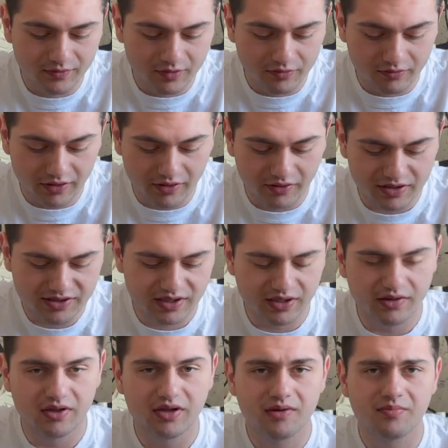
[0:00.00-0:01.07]

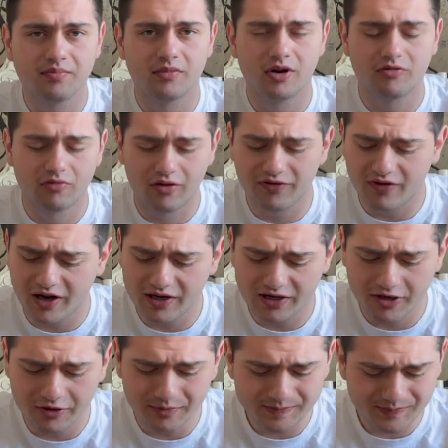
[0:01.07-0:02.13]
realistically, but we'll find
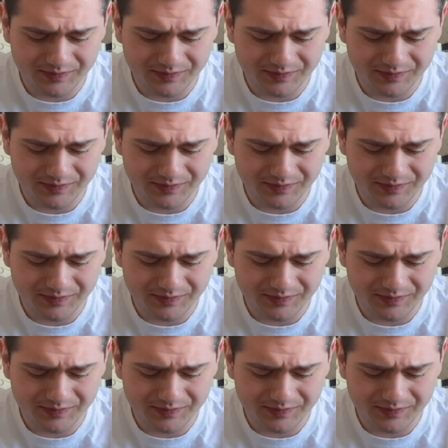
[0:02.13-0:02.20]
out.